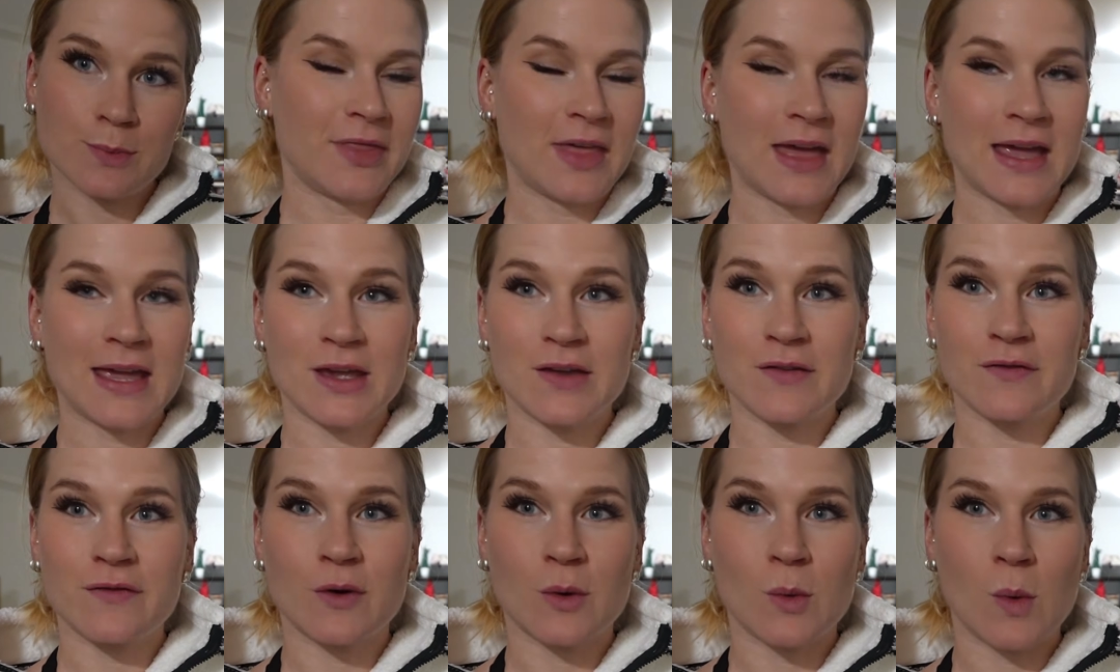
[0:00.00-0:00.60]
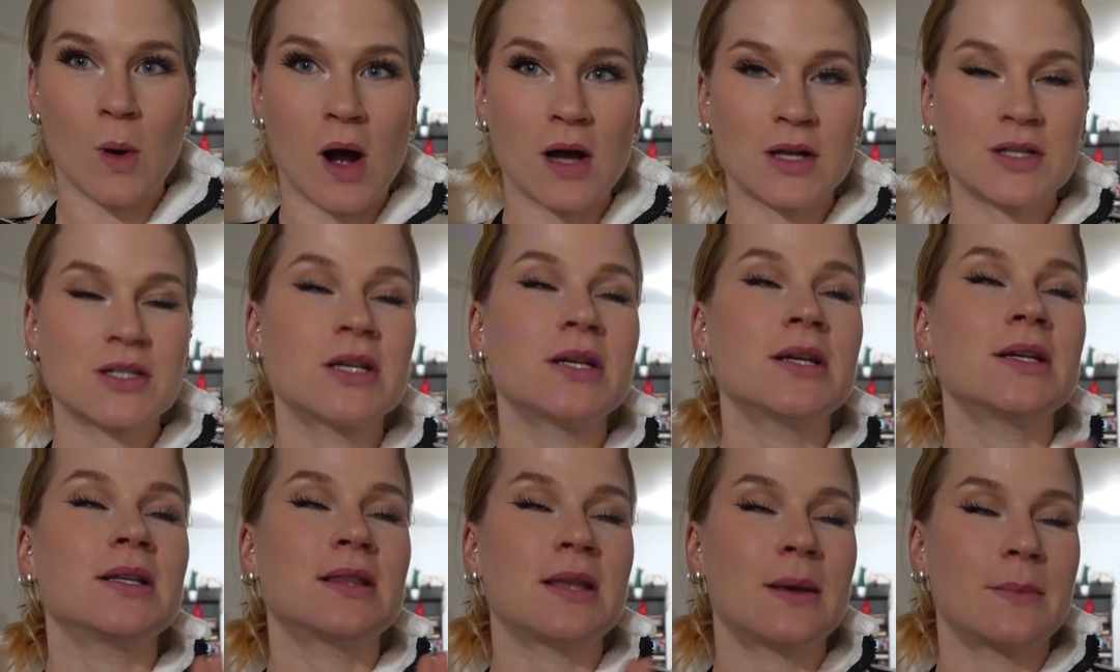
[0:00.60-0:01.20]
Thank you for
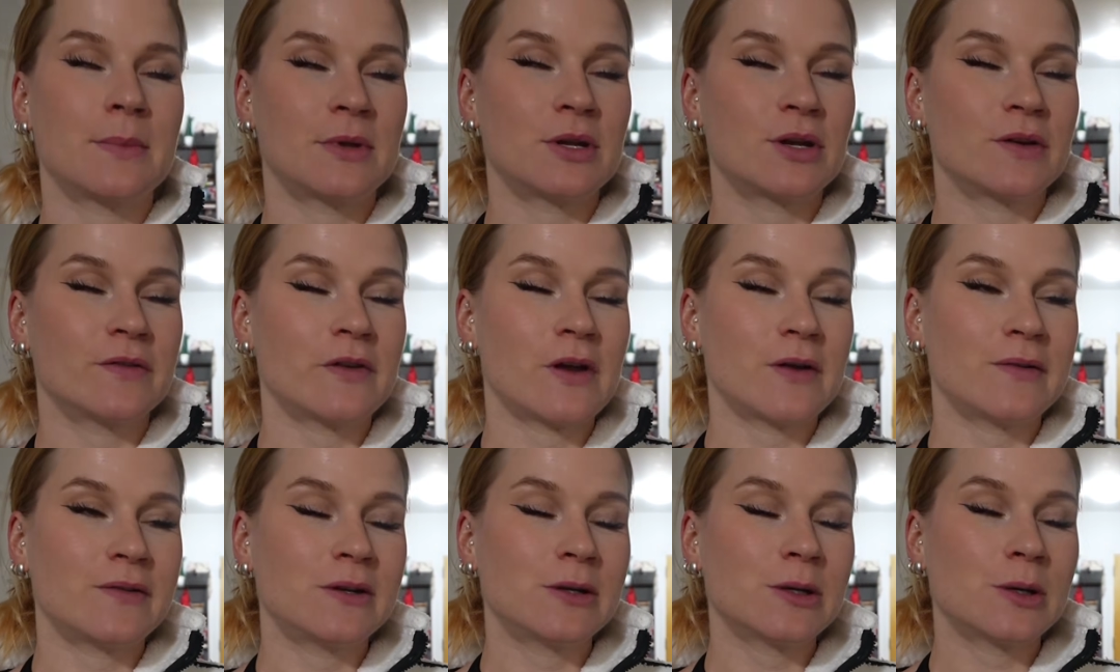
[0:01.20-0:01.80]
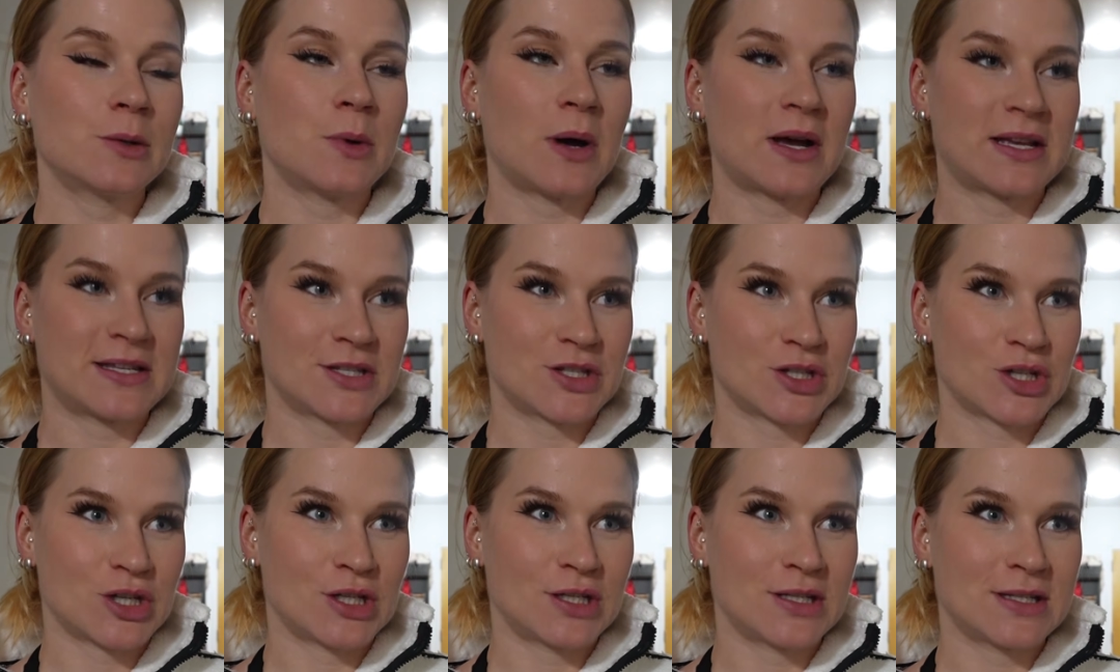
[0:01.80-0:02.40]
watching. Let me know if you have any
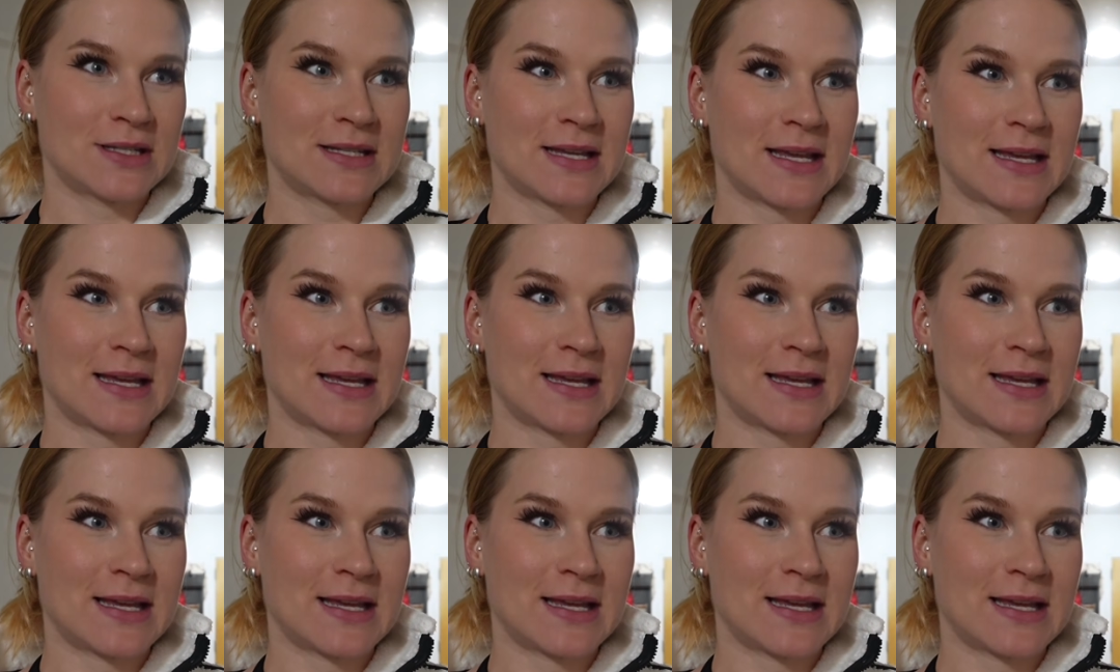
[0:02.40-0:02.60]
questions,